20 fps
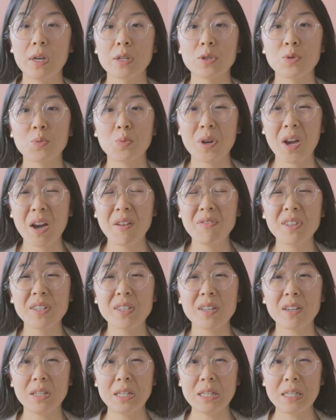So we have
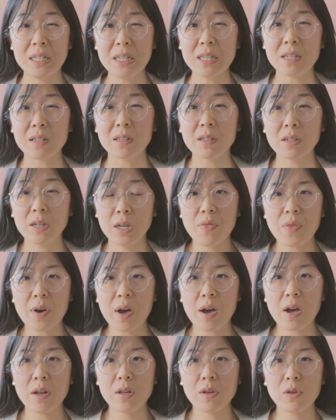this idea
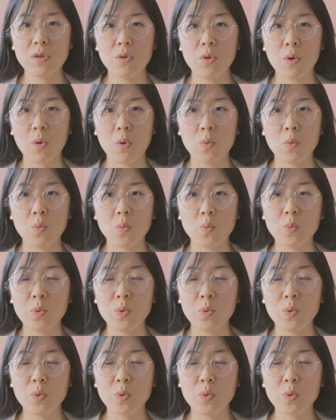that, you know,